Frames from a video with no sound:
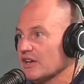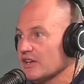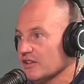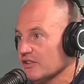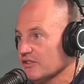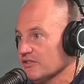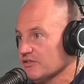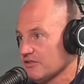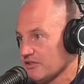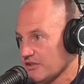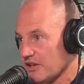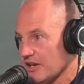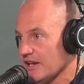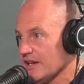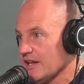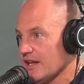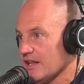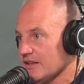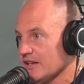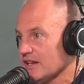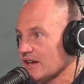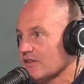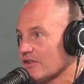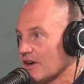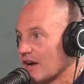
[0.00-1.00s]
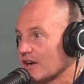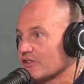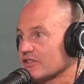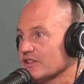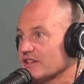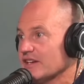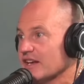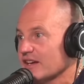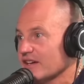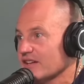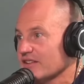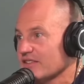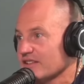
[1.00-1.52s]
shit and they never actually
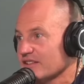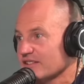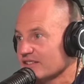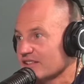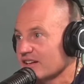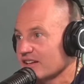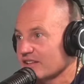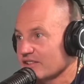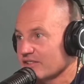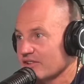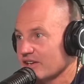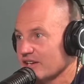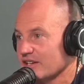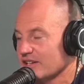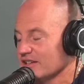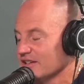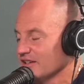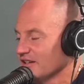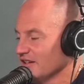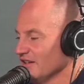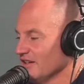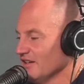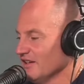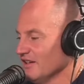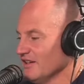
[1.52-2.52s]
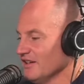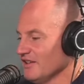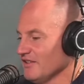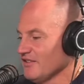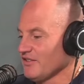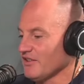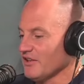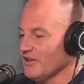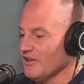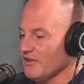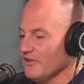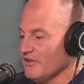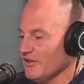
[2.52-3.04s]
get anything done, right?
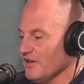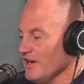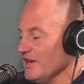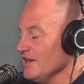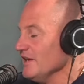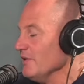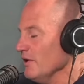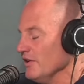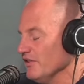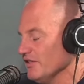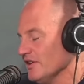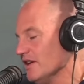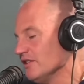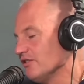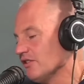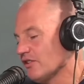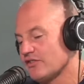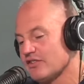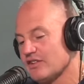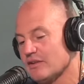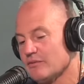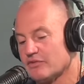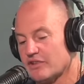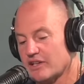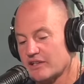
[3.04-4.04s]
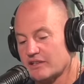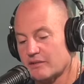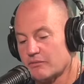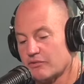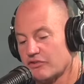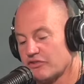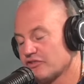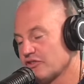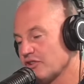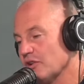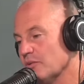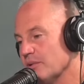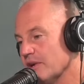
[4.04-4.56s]
So anyways, it just seems like the
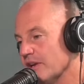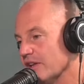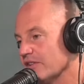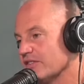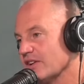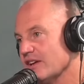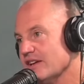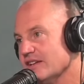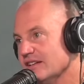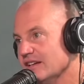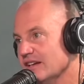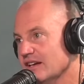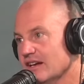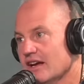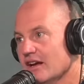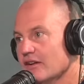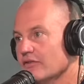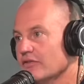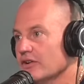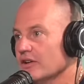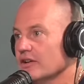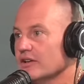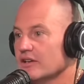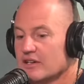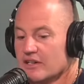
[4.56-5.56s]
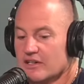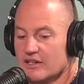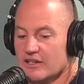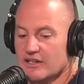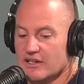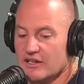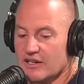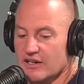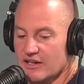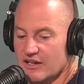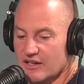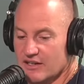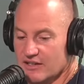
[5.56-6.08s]
stupidest idea ever.
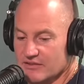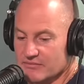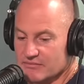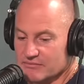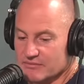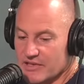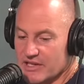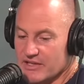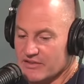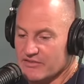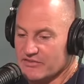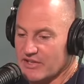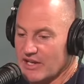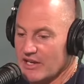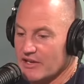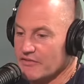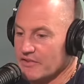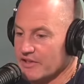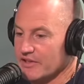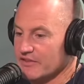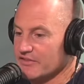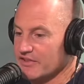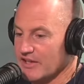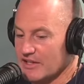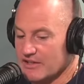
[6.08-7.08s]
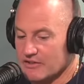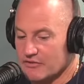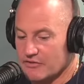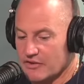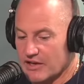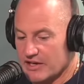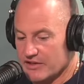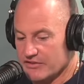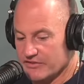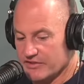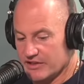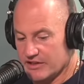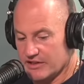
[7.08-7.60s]
Instead of
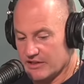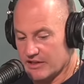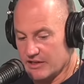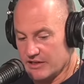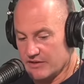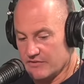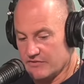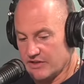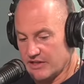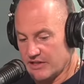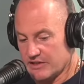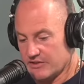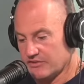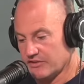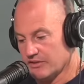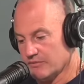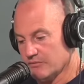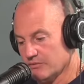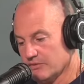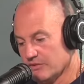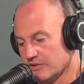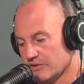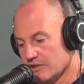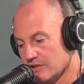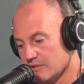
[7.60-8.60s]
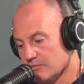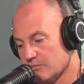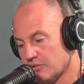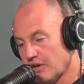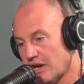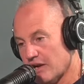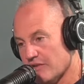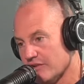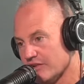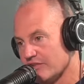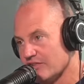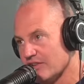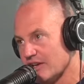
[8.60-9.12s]
incentivizing kind of like the
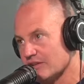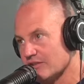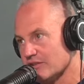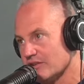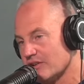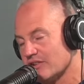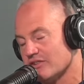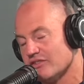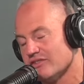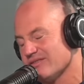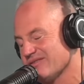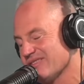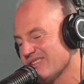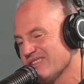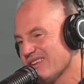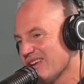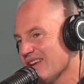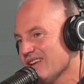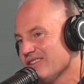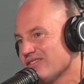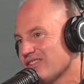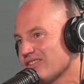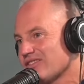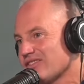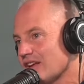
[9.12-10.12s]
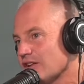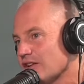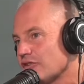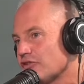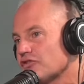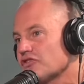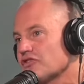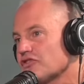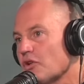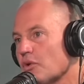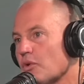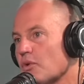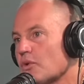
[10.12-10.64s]
private sector, because it's
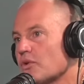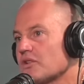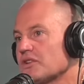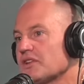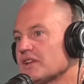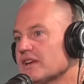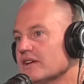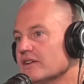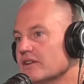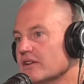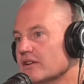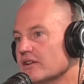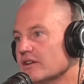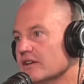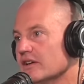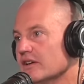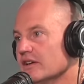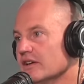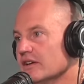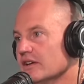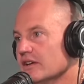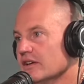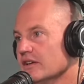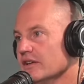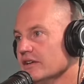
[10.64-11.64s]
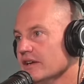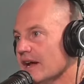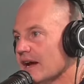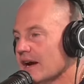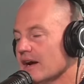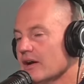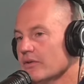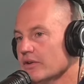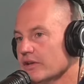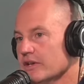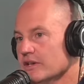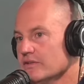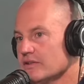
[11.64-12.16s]
so clear
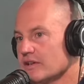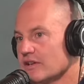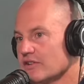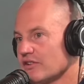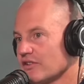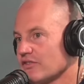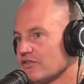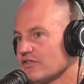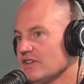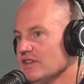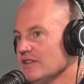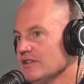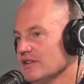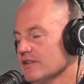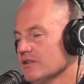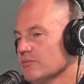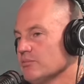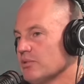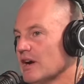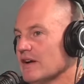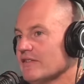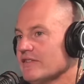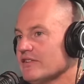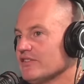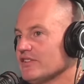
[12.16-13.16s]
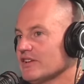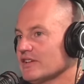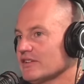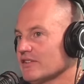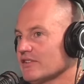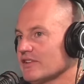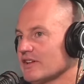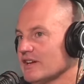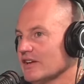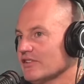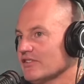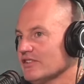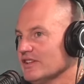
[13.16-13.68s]
now that you can just see that the private sector
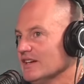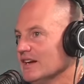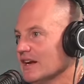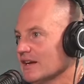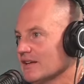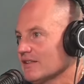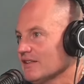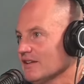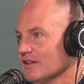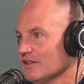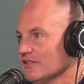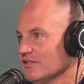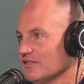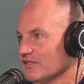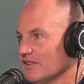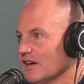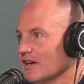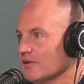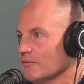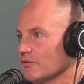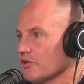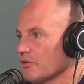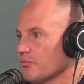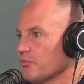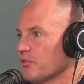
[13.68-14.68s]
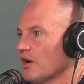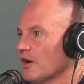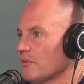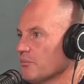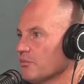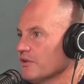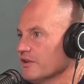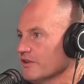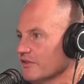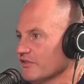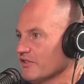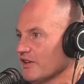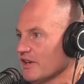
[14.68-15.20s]
can actually get things done with
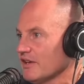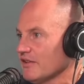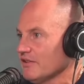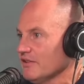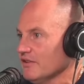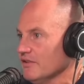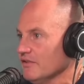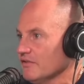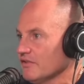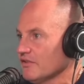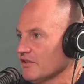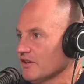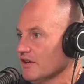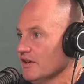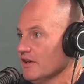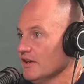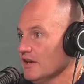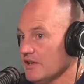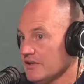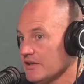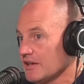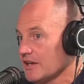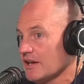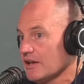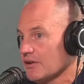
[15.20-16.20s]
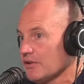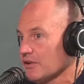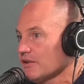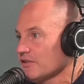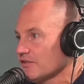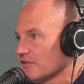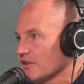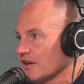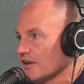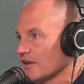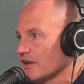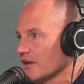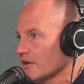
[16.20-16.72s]
proper incentives and they can get things
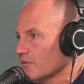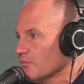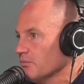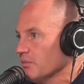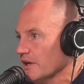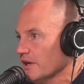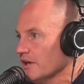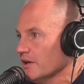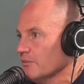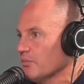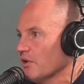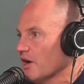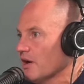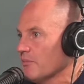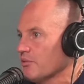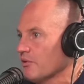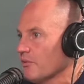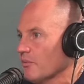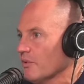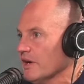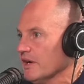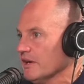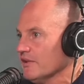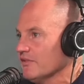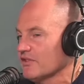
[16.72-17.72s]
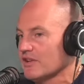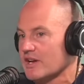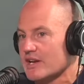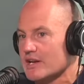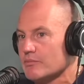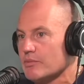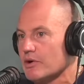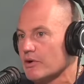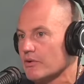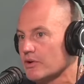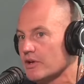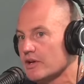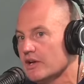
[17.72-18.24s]
done in a proper way. It's not
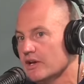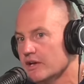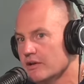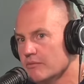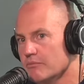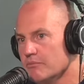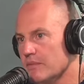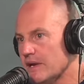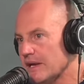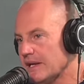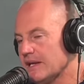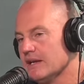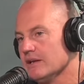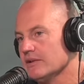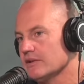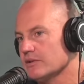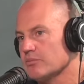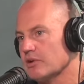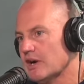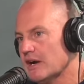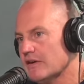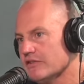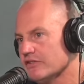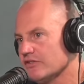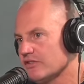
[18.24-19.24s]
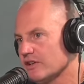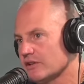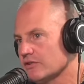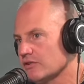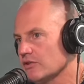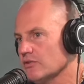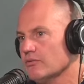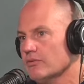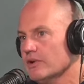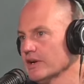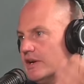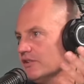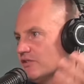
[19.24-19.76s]
about making the private sector
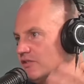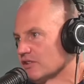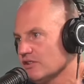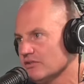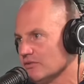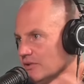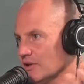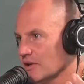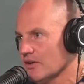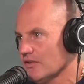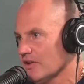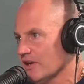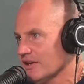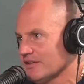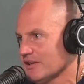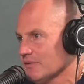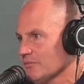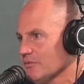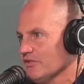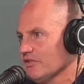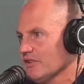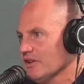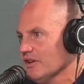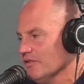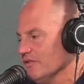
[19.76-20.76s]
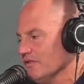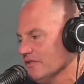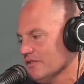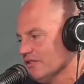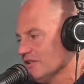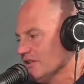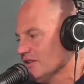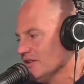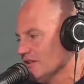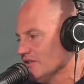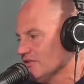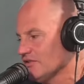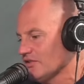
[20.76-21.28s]
rich and doing all that type of stuff.
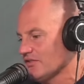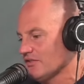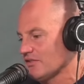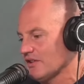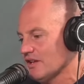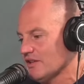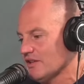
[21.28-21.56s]
It's just